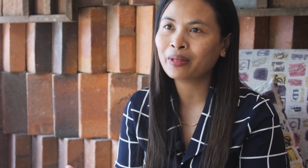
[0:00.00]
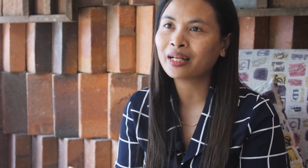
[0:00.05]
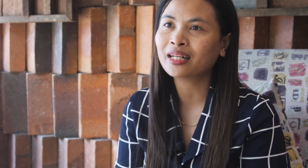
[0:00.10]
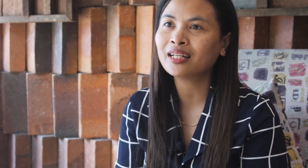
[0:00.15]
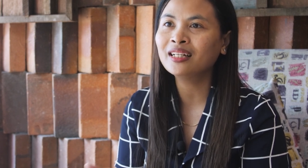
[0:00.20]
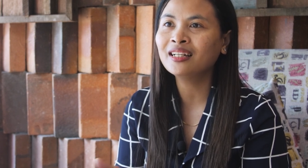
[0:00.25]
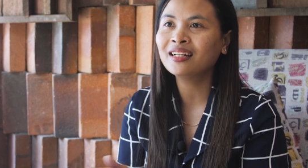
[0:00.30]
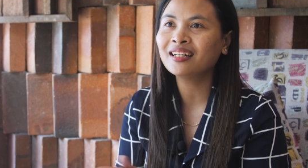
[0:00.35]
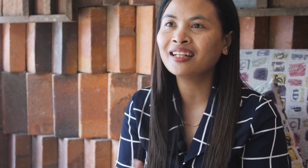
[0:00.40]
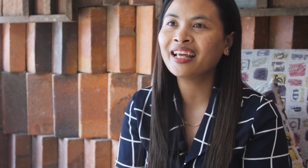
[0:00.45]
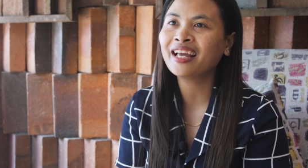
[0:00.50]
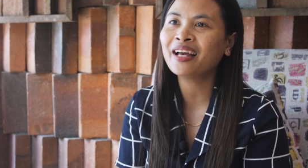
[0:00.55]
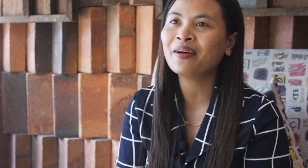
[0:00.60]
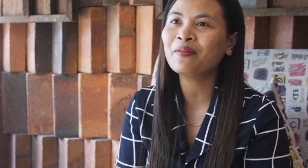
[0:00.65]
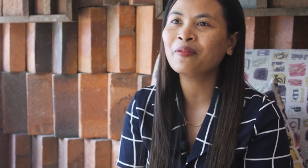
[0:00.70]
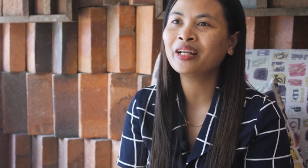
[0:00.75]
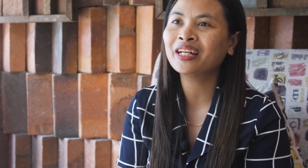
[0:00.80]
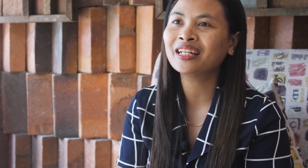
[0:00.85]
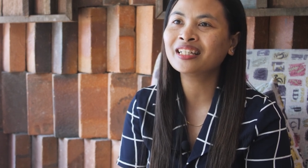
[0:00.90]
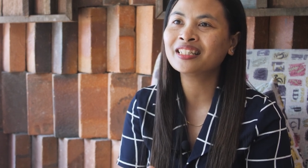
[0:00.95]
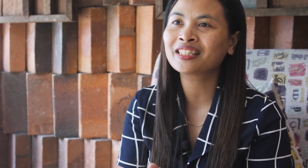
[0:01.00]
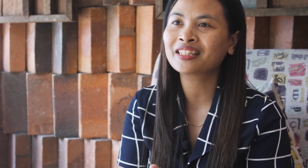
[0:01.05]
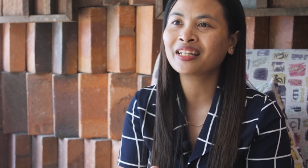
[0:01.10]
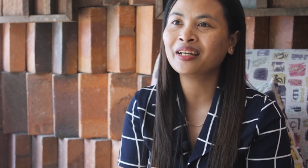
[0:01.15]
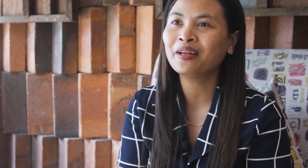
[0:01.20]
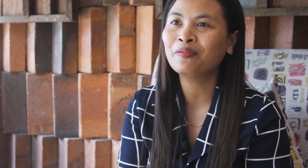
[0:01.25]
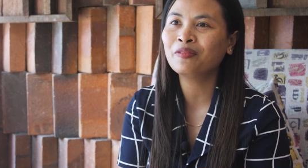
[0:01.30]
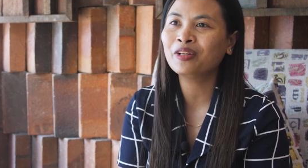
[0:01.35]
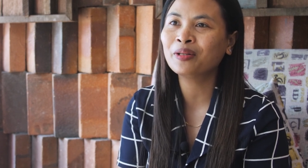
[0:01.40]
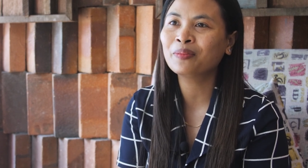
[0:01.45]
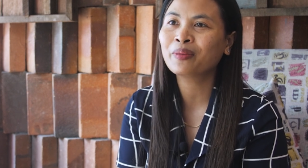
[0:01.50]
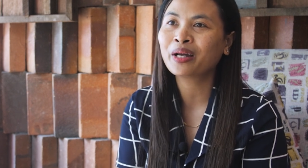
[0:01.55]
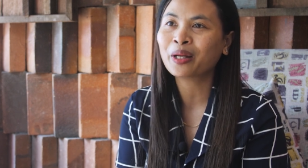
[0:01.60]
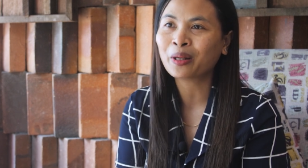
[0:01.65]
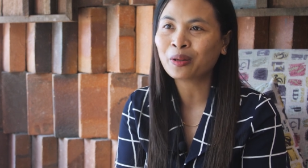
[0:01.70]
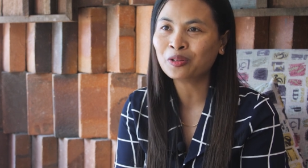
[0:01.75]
But in there, when I stay with my